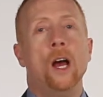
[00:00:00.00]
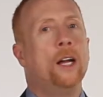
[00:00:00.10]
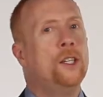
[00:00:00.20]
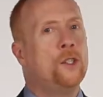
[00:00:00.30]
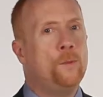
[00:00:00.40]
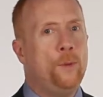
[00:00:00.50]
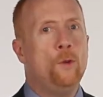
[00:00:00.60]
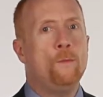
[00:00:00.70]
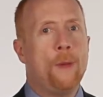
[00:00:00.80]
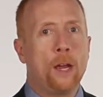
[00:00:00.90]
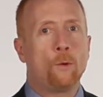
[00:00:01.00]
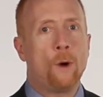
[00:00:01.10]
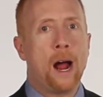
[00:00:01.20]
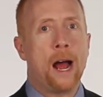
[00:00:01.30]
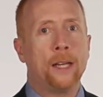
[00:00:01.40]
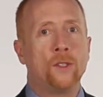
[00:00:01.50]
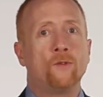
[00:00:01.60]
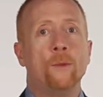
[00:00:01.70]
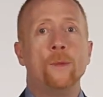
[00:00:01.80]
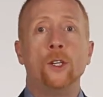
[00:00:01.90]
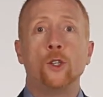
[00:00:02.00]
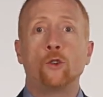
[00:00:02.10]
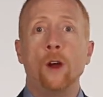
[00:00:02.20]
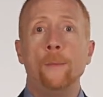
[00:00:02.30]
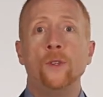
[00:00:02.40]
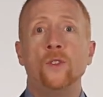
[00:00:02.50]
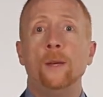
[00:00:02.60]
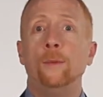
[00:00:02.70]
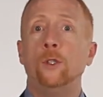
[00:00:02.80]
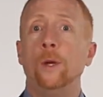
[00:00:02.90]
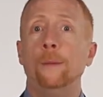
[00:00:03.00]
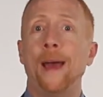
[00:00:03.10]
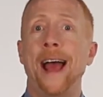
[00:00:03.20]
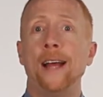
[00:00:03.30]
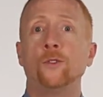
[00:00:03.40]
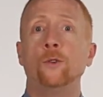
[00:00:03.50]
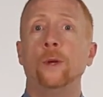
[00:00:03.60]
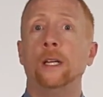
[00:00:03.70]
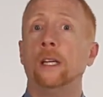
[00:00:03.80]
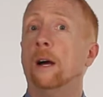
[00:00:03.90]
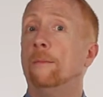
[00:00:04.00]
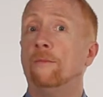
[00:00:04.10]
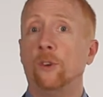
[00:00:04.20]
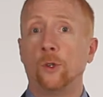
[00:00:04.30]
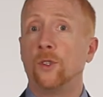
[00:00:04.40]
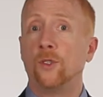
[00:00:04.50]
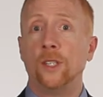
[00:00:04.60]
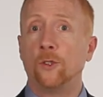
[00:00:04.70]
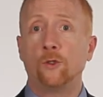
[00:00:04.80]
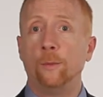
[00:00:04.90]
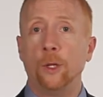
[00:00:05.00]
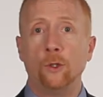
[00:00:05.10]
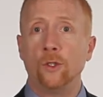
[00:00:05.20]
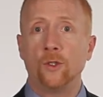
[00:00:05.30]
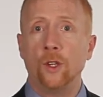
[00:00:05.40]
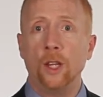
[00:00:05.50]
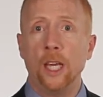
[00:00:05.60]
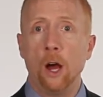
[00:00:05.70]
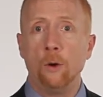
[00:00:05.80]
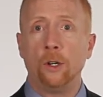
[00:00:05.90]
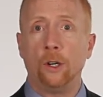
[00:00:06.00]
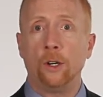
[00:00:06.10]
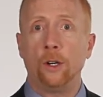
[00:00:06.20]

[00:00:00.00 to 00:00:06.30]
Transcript: a dispute may arise from the discrepancy between pass-through income versus distributions to the owner.